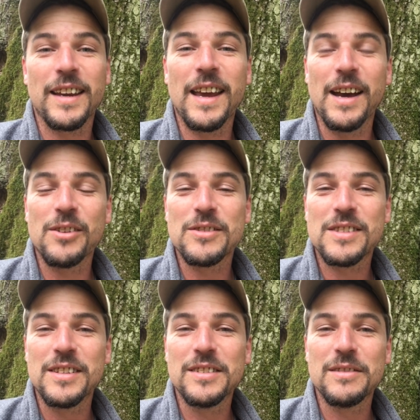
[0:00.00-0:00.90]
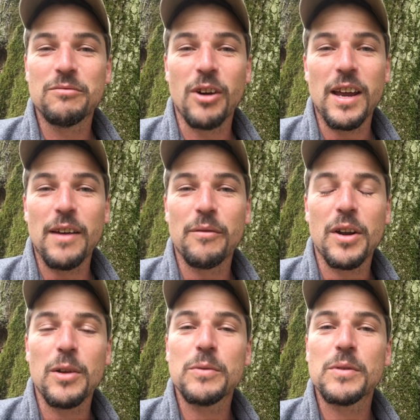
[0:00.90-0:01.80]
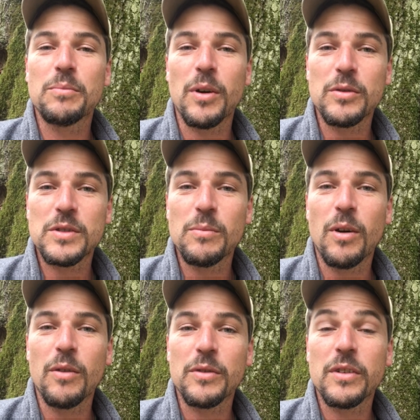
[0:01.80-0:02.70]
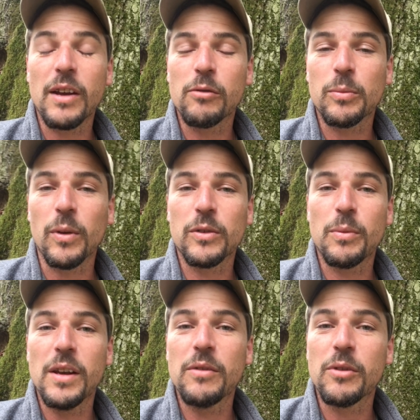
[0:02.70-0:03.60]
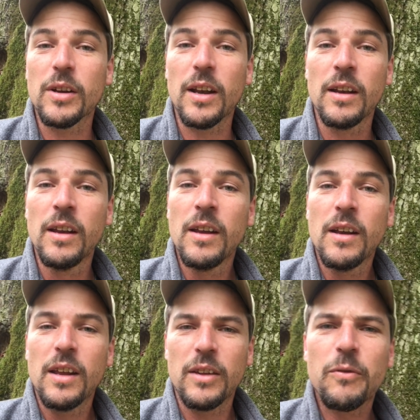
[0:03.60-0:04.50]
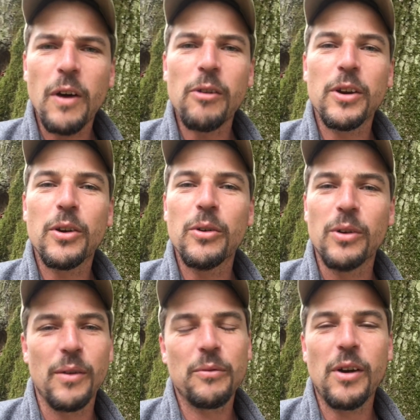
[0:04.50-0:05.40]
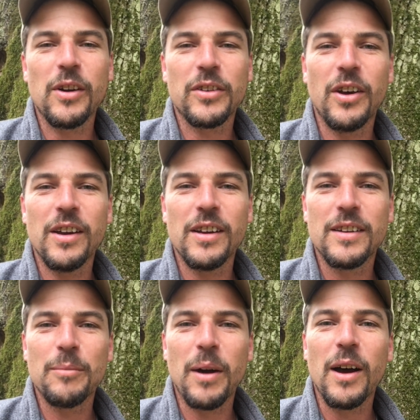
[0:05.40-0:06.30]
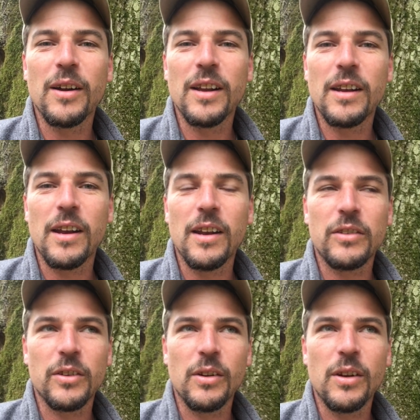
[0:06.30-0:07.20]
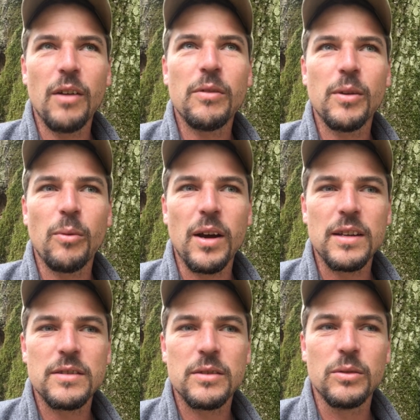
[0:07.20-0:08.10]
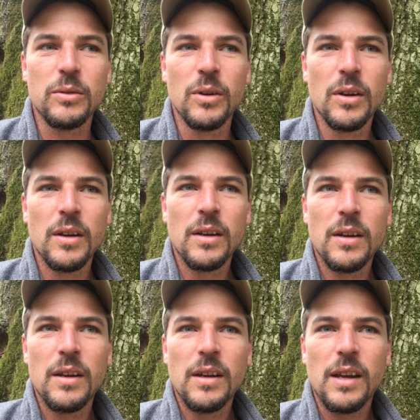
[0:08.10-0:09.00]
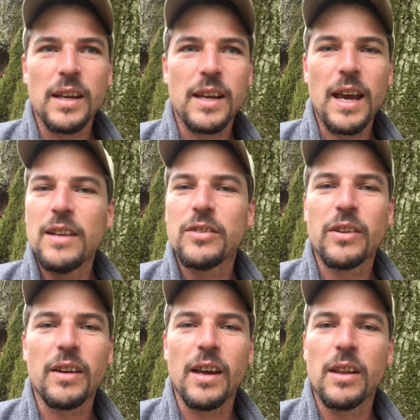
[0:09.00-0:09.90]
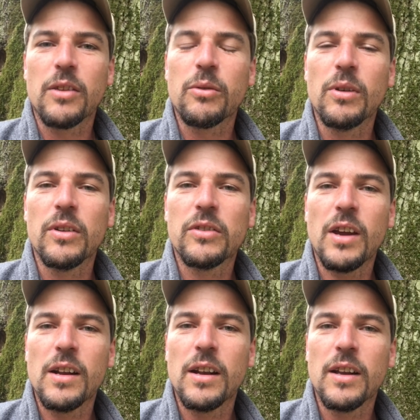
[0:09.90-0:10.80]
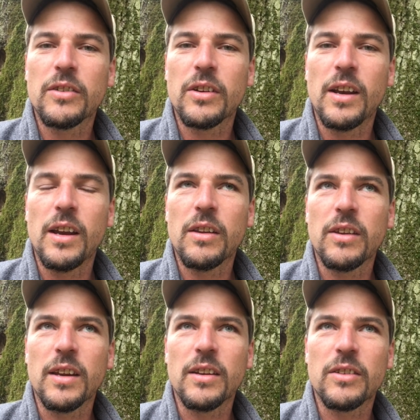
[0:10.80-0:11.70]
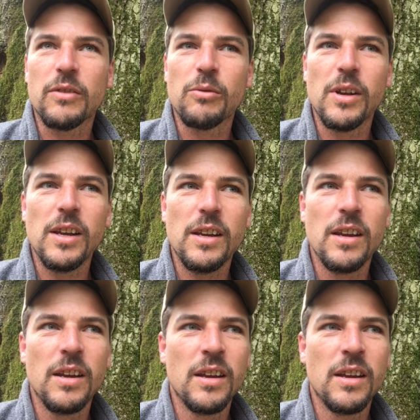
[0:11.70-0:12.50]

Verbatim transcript: accounts and write envelopes and post them off and take responsibility for it. it. It's very cool. I'm very excited about it, and it's a lovely way to engage together through this channel. Actually, I think it's a really